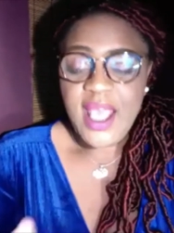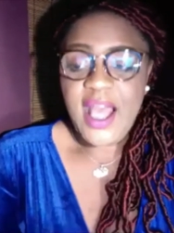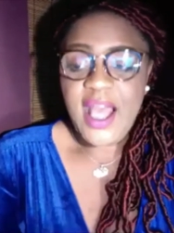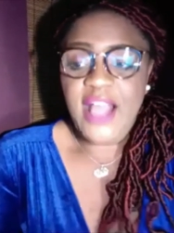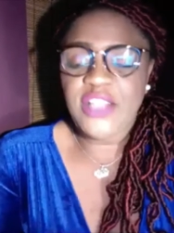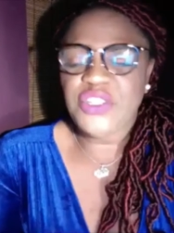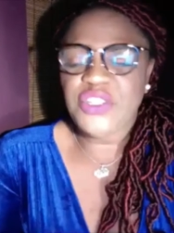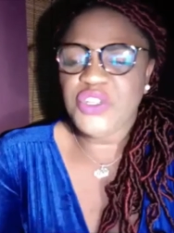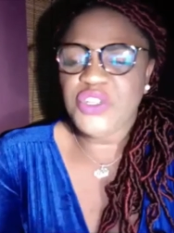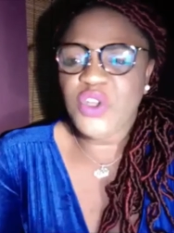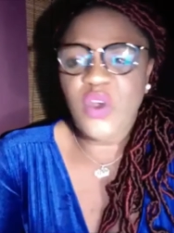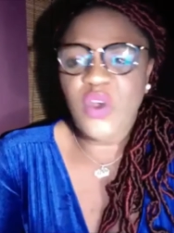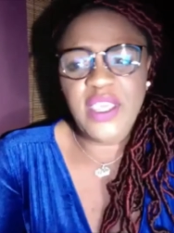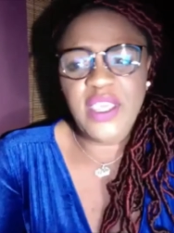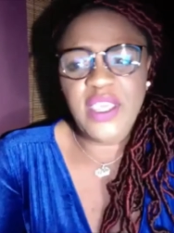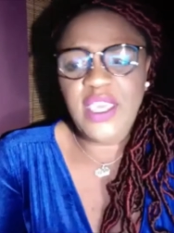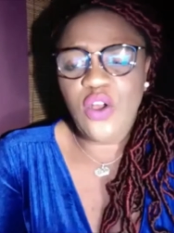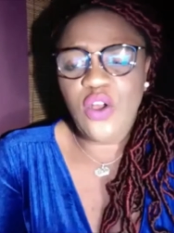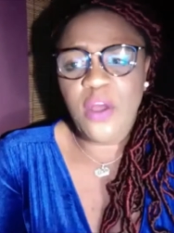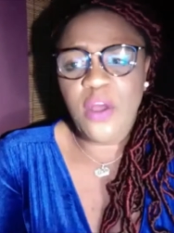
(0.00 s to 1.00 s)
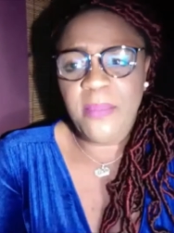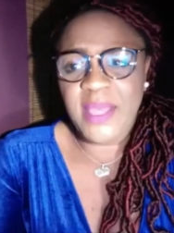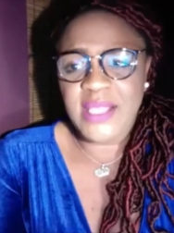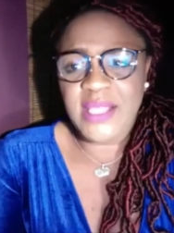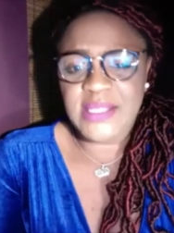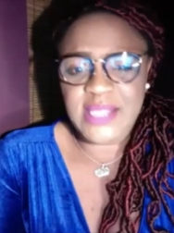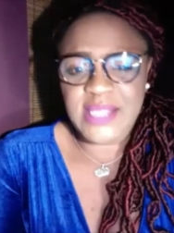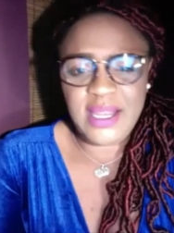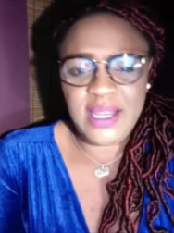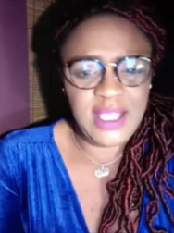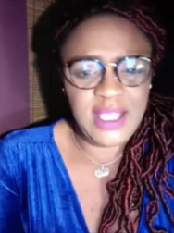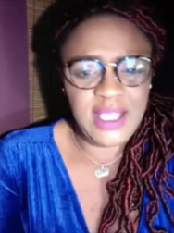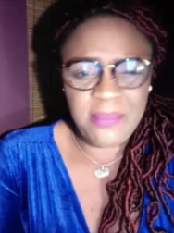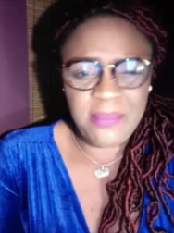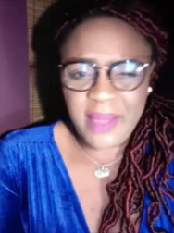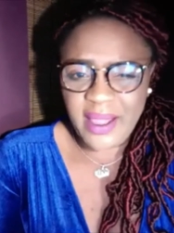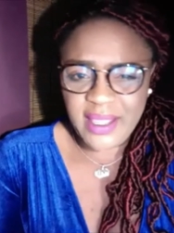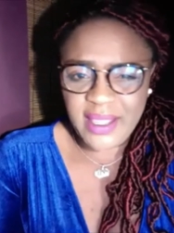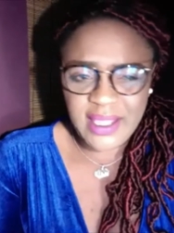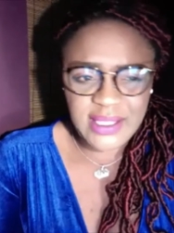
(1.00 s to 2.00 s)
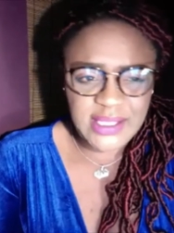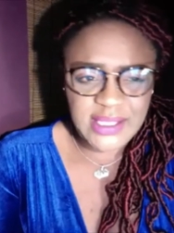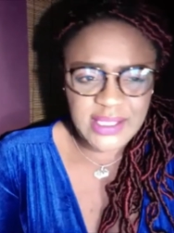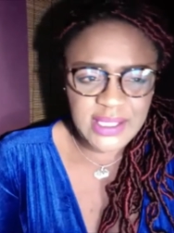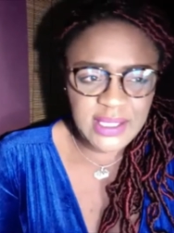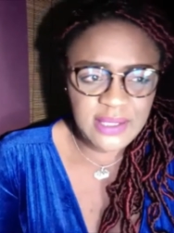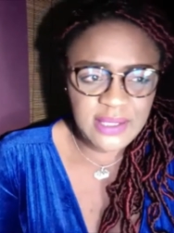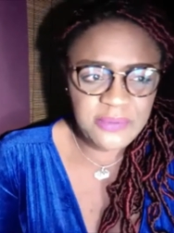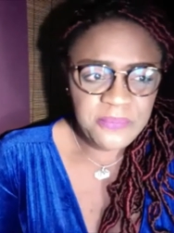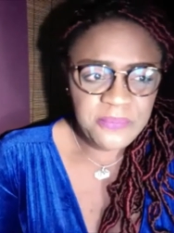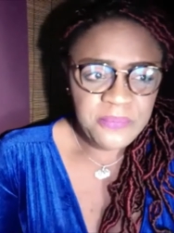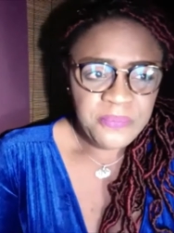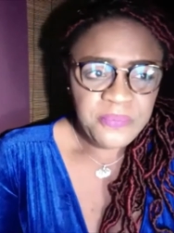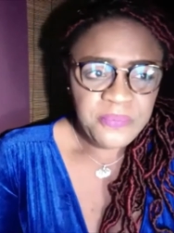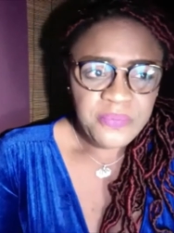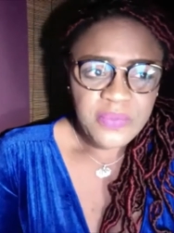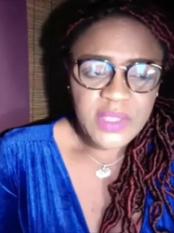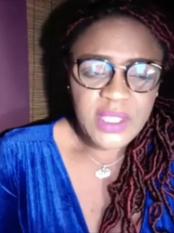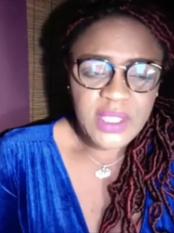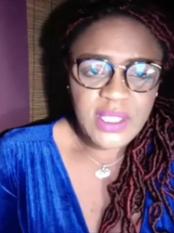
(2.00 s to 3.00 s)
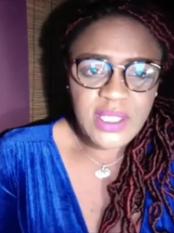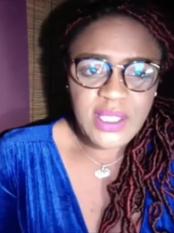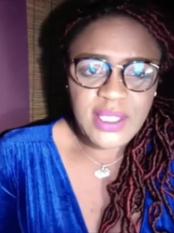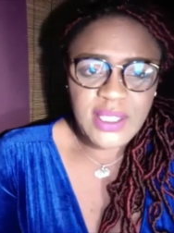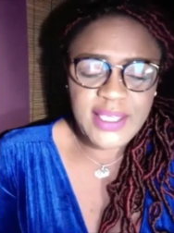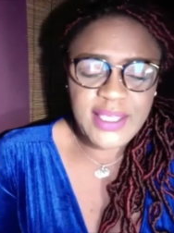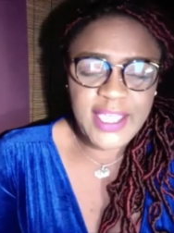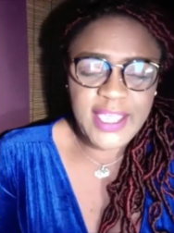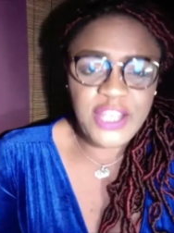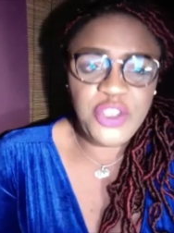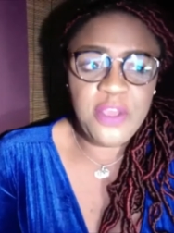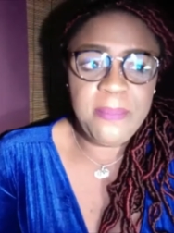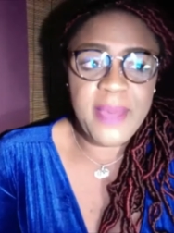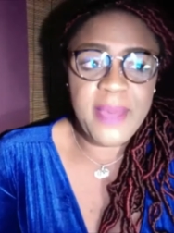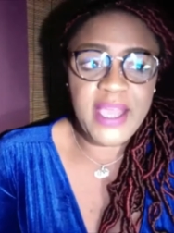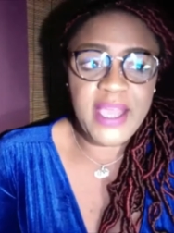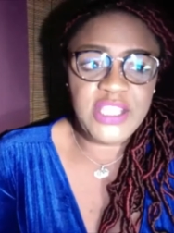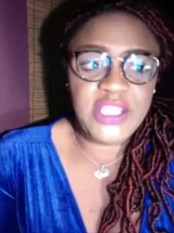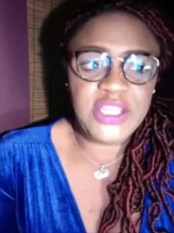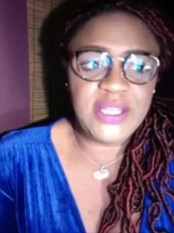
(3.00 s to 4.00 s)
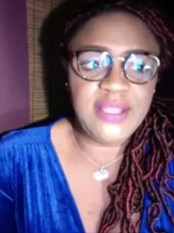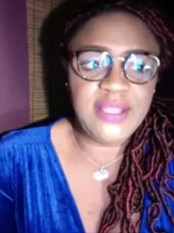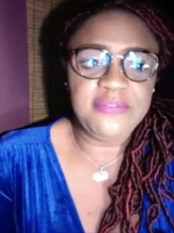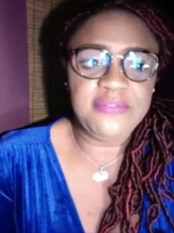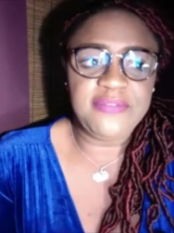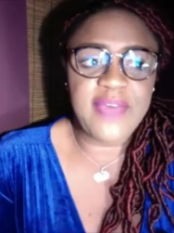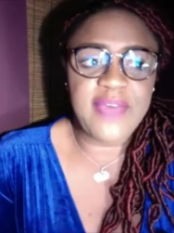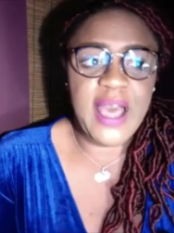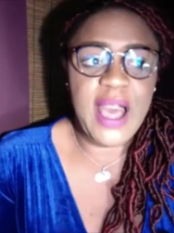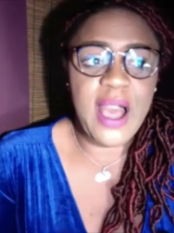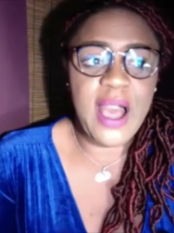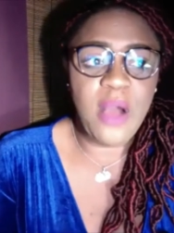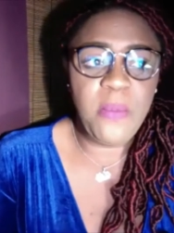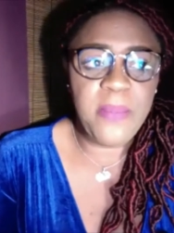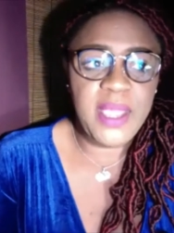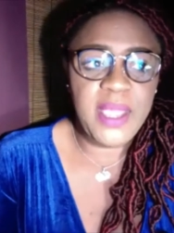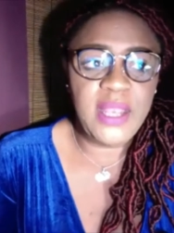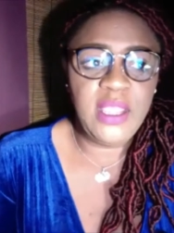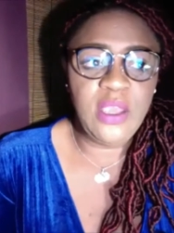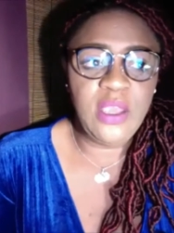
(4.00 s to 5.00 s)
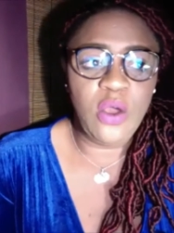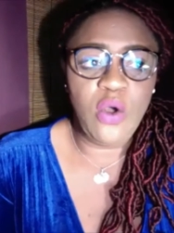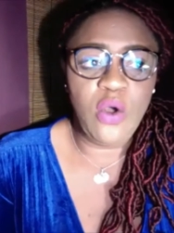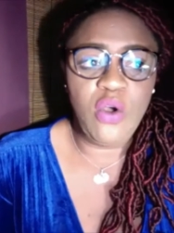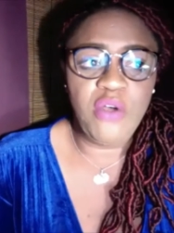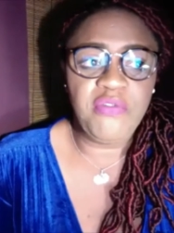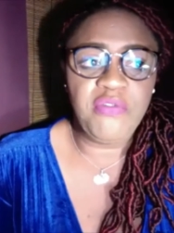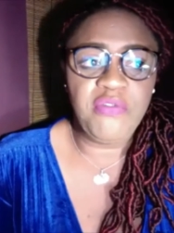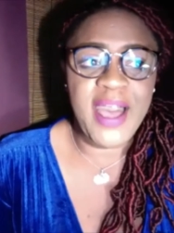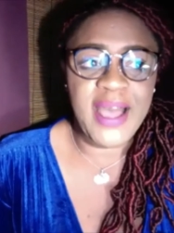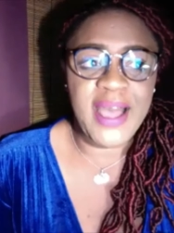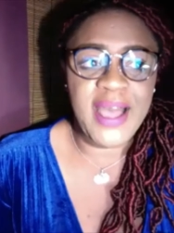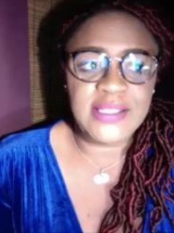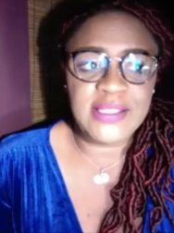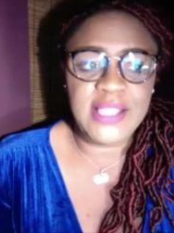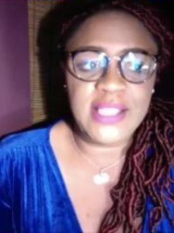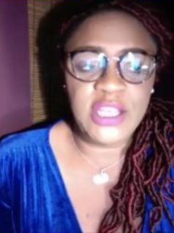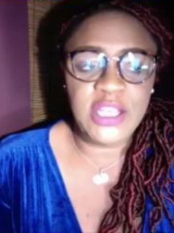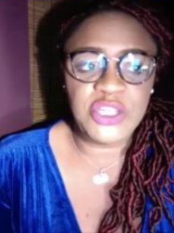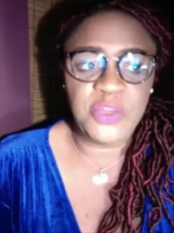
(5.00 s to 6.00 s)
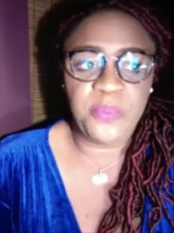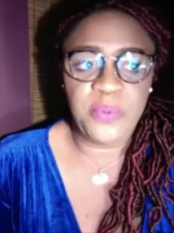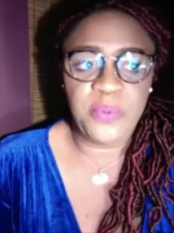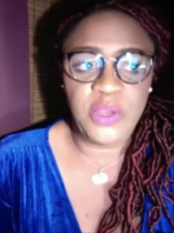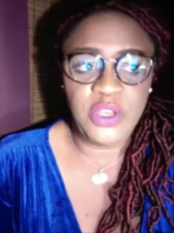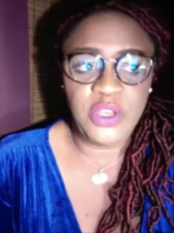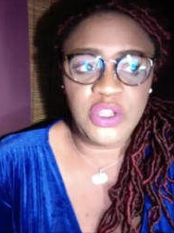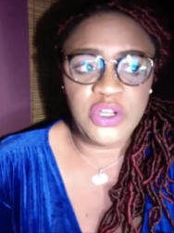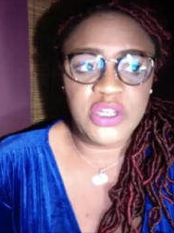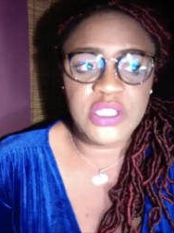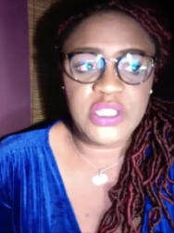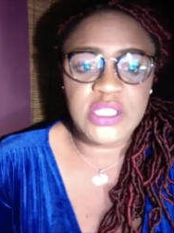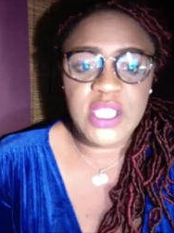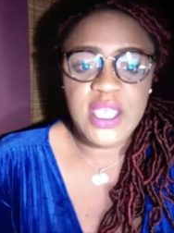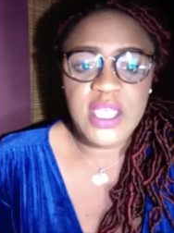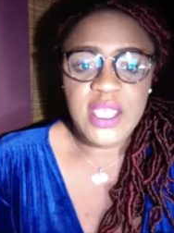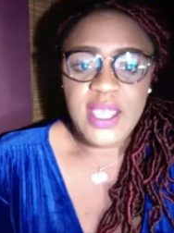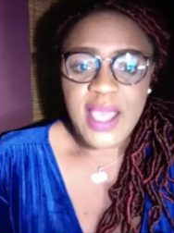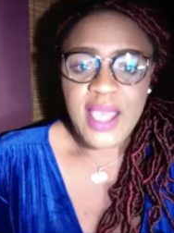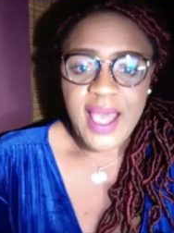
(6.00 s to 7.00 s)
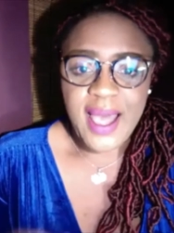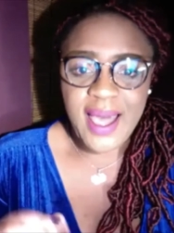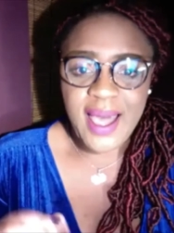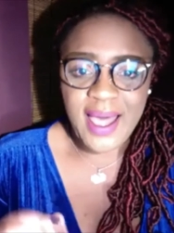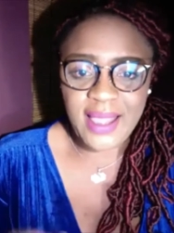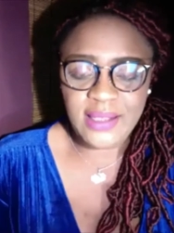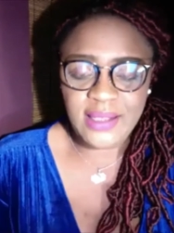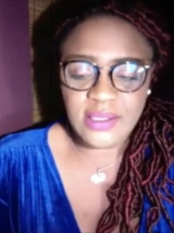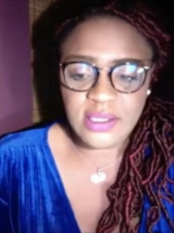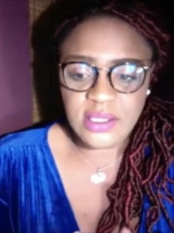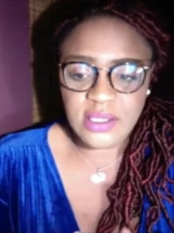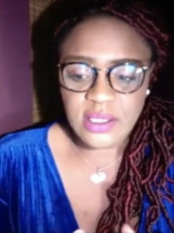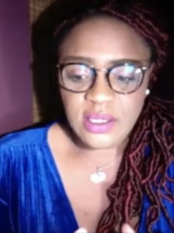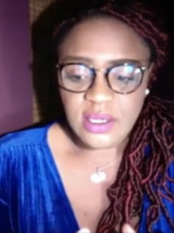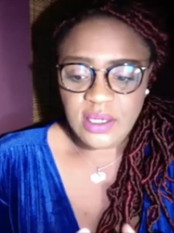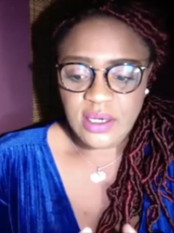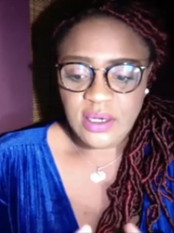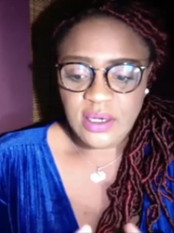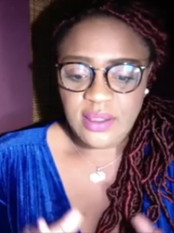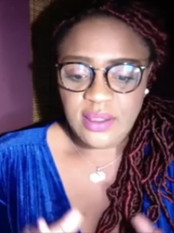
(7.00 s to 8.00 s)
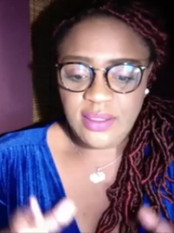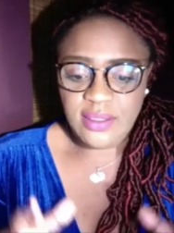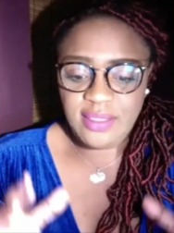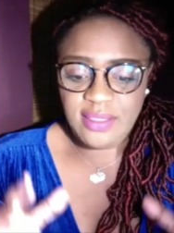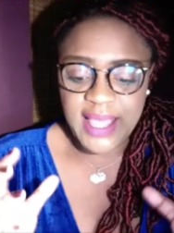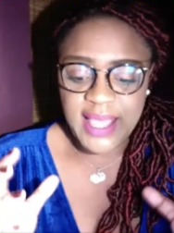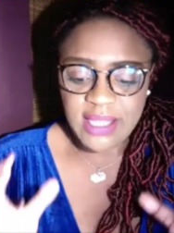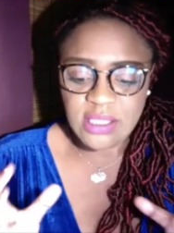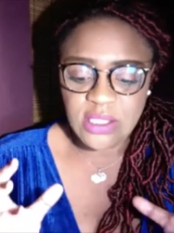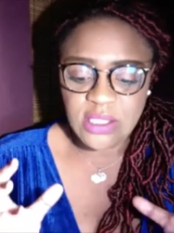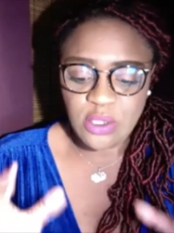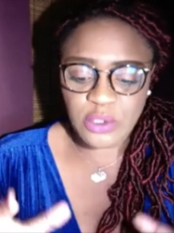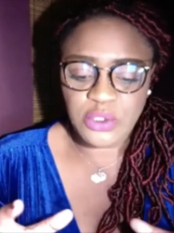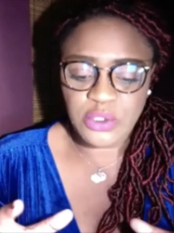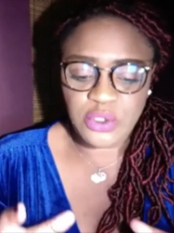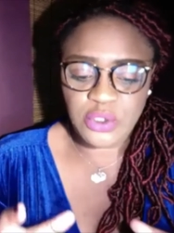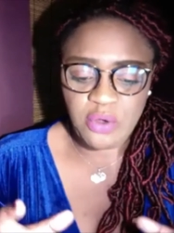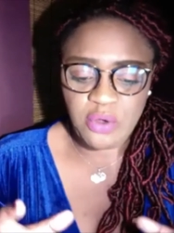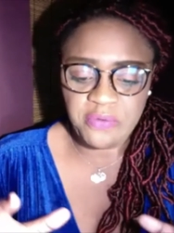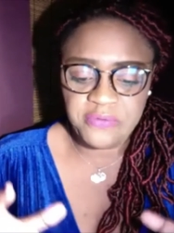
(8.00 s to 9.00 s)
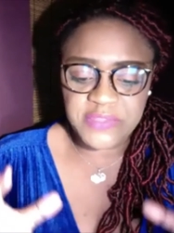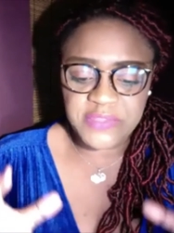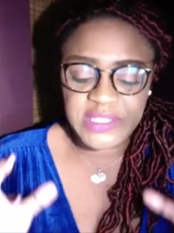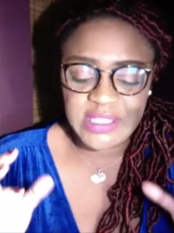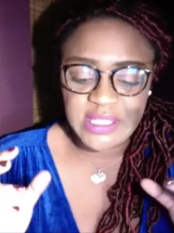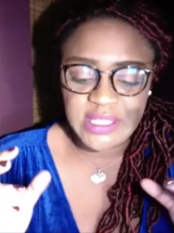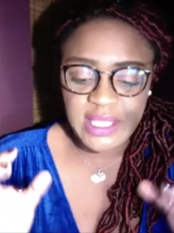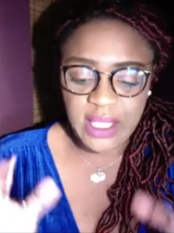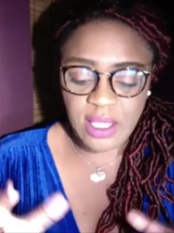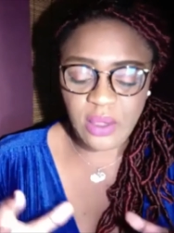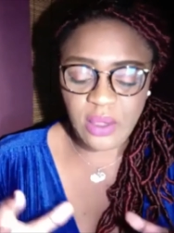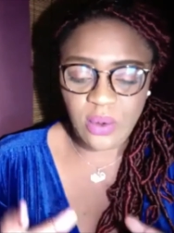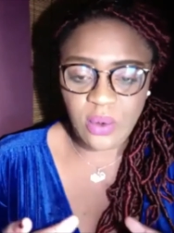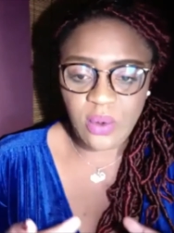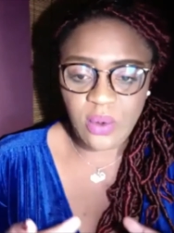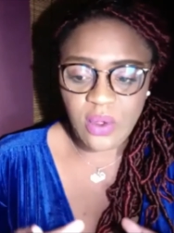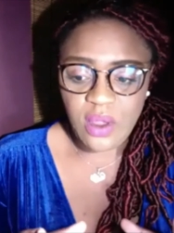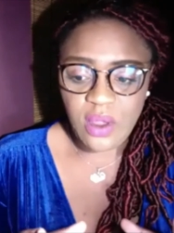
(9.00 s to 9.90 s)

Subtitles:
And e-commerce and e-marketing, can you imagine how many of us entrepreneurs had that sort of skill?